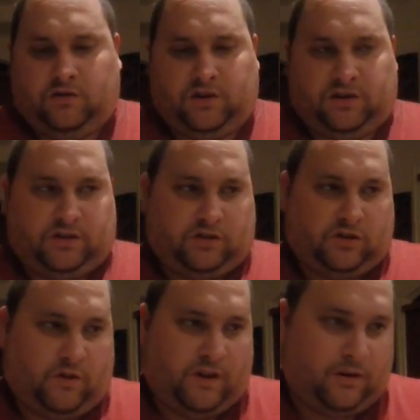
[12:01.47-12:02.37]
just
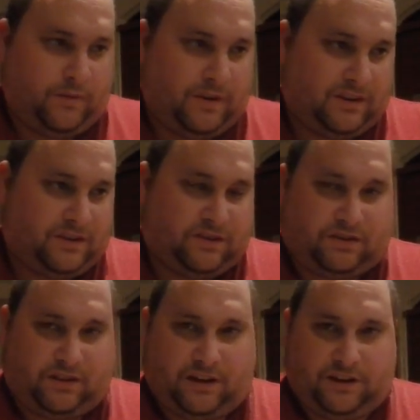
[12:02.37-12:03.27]
so I don't make
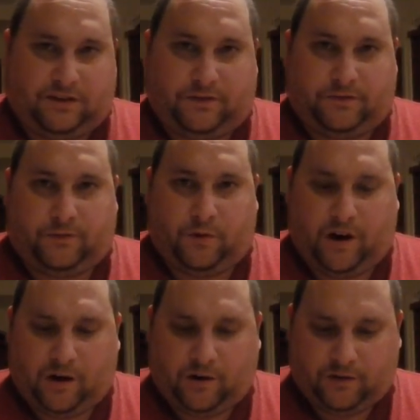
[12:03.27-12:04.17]
this like a
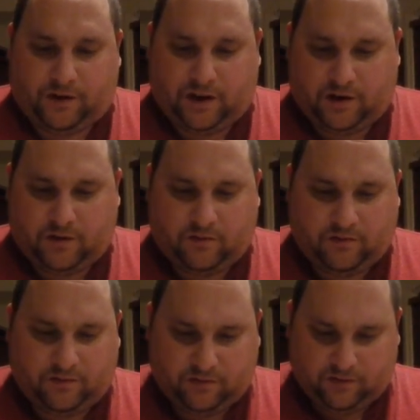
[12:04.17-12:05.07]
4-hour video,
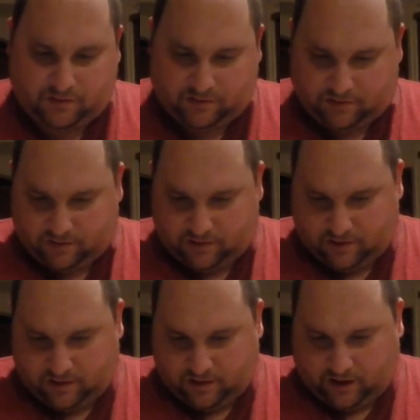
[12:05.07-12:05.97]

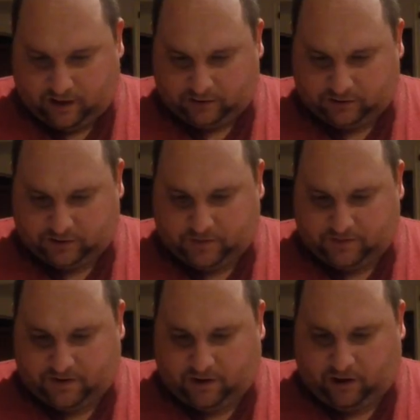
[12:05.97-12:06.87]
I'll do some
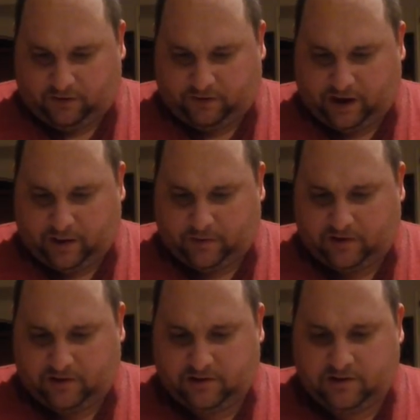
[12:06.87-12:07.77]
of it off
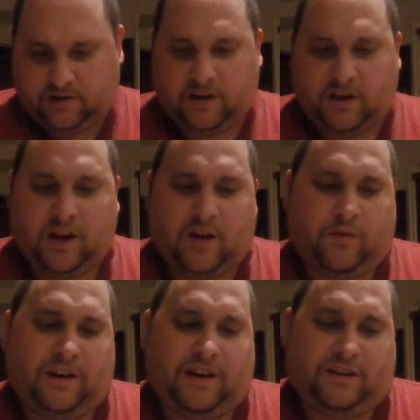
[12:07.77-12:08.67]
camera, and
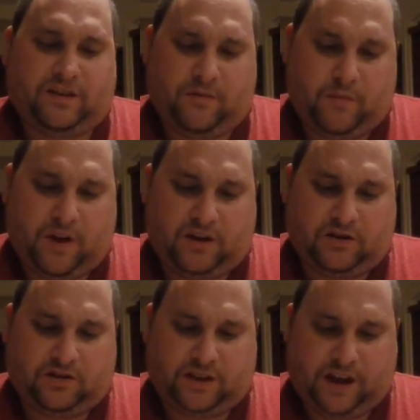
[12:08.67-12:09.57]
when I get to the
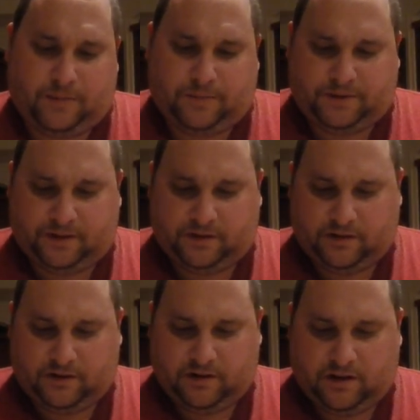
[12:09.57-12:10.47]
major steps,
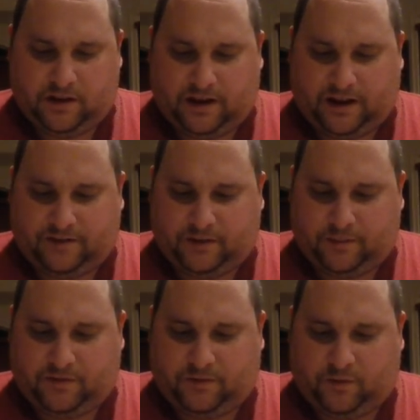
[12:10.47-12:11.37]
like I've done
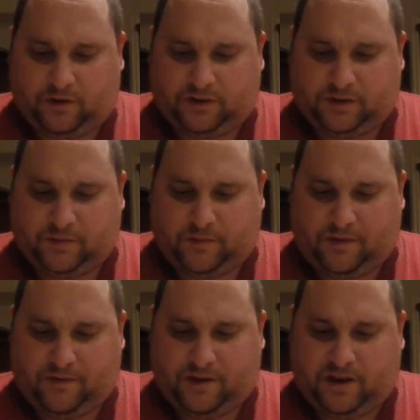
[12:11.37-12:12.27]
before in some of
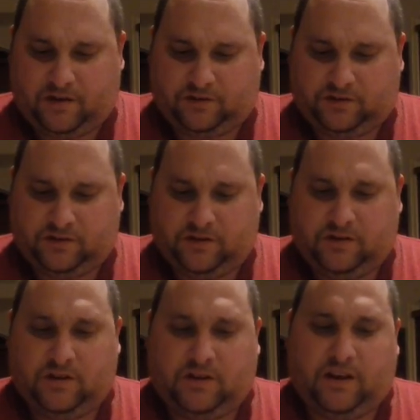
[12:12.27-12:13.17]
my videos,
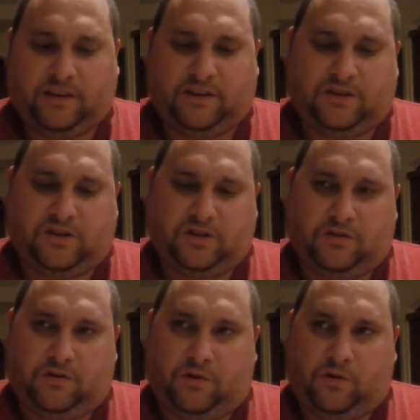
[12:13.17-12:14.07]
like the
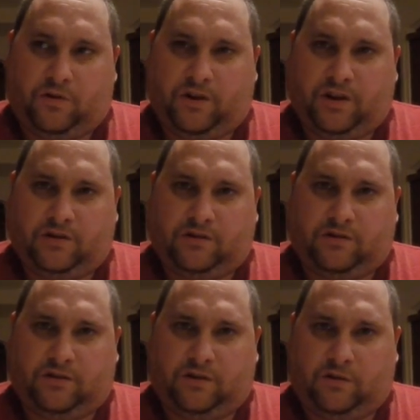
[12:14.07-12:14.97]

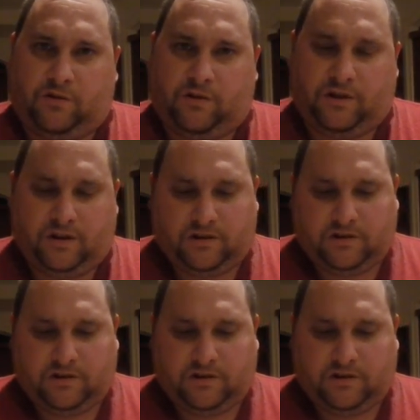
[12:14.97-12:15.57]
Delord,